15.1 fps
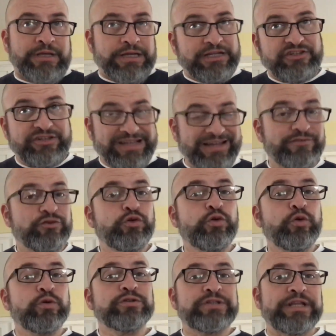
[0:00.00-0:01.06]
it's kind of
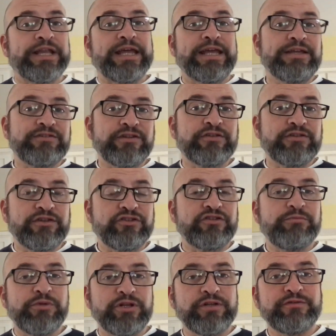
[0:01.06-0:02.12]
cool today since it's
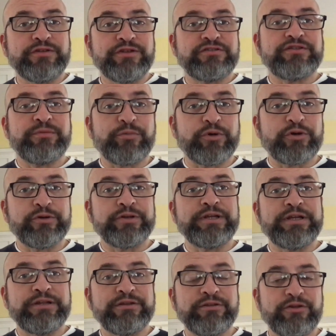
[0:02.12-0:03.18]
the middle of December
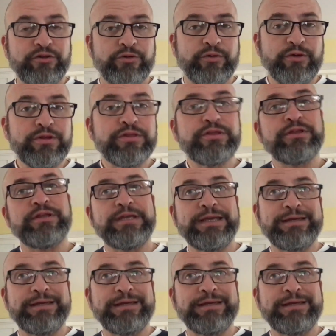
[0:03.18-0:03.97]
in the north.